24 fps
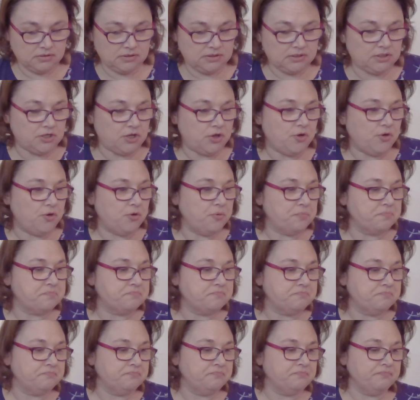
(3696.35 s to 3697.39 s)
So
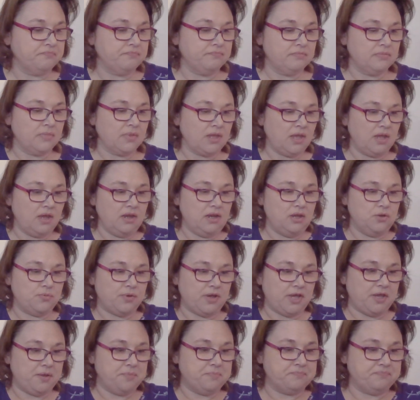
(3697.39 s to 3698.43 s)

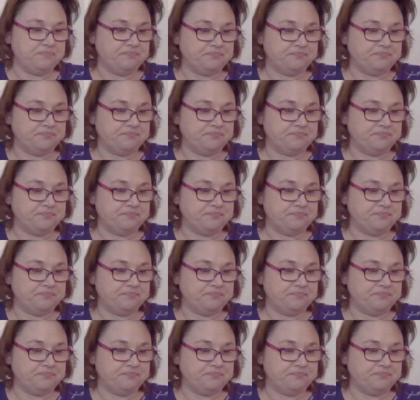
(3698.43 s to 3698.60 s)
anyway,